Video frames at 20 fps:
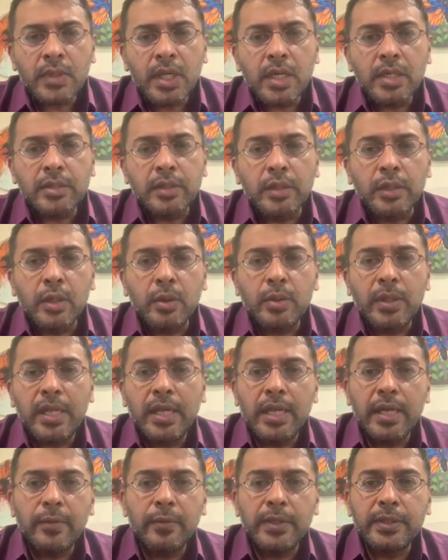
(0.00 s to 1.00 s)
So now
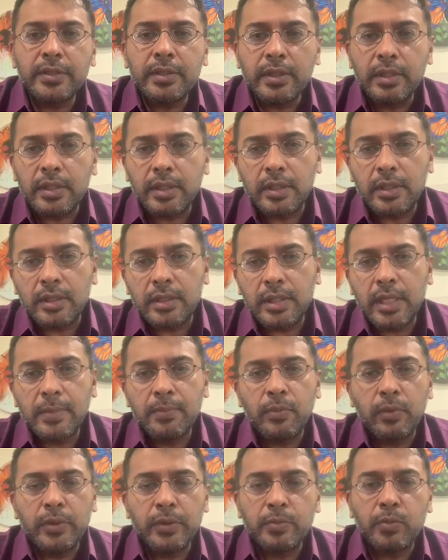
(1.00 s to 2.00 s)
he was
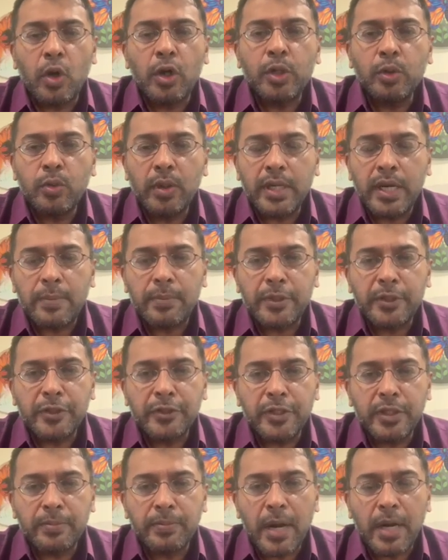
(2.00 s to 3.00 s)
brought to our emergency
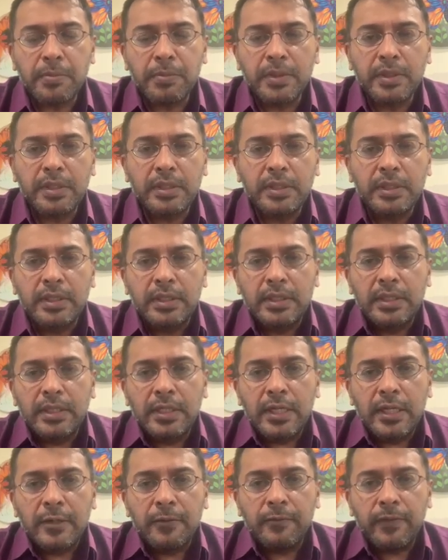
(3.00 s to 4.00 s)
department,
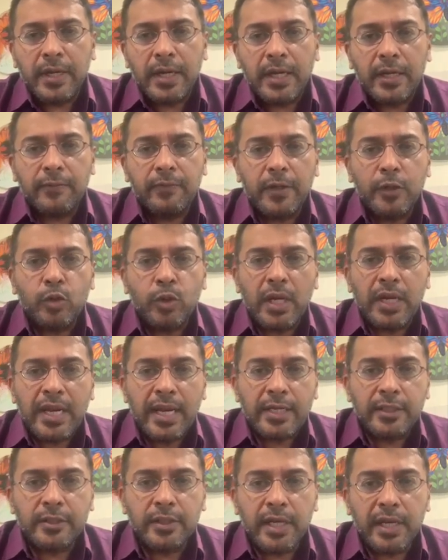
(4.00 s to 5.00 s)
where we took an
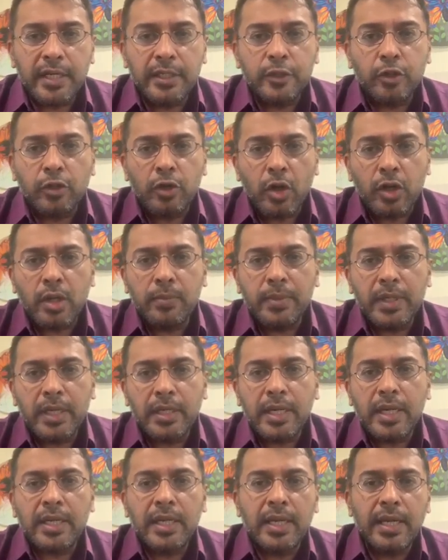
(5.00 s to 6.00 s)
X-ray to documented
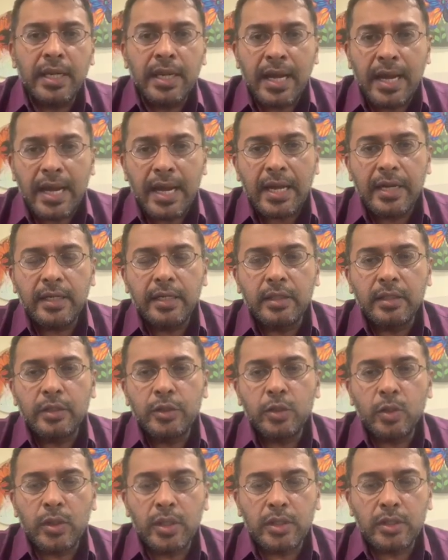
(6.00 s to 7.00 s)
that he had a
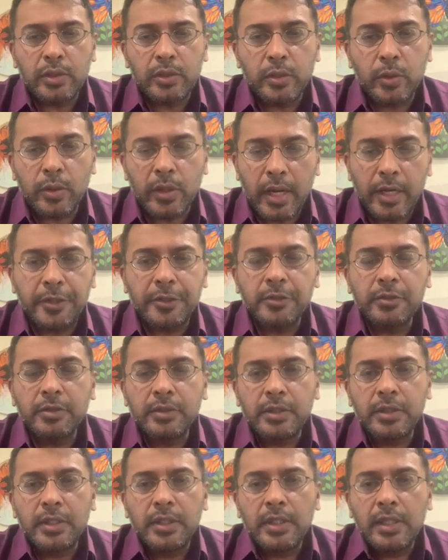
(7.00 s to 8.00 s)
shoulder dislocation,
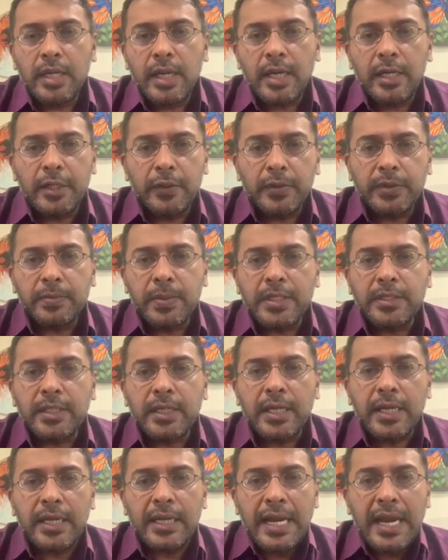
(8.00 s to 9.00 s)
and it was
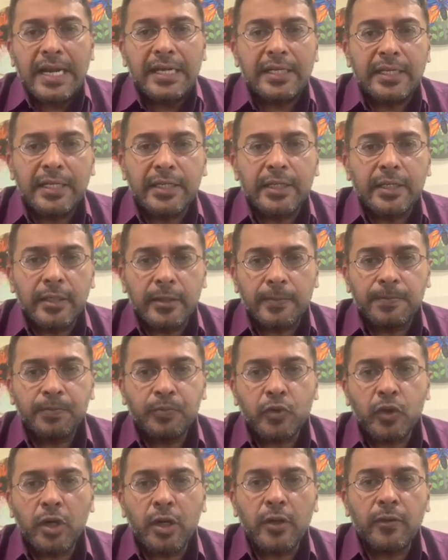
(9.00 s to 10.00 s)
basically an anterior
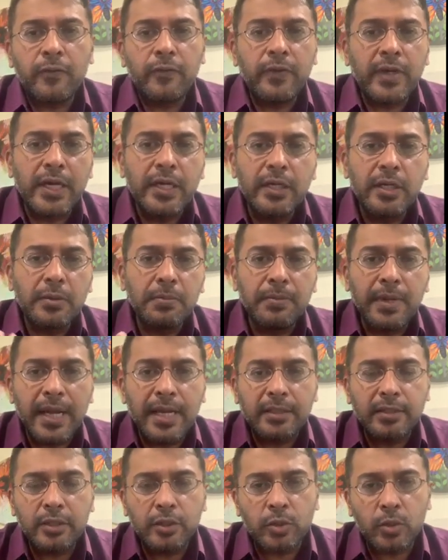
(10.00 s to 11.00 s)
or a
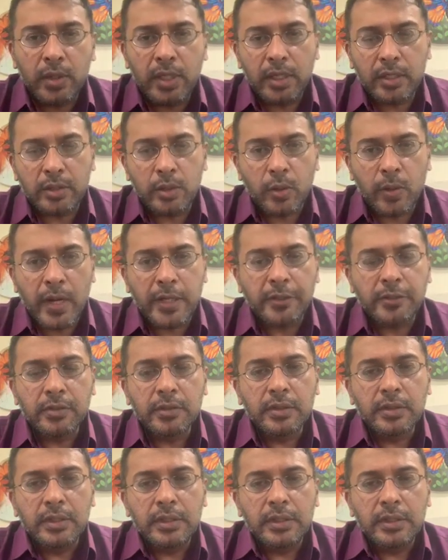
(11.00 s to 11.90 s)
front-based shoulder dislocation.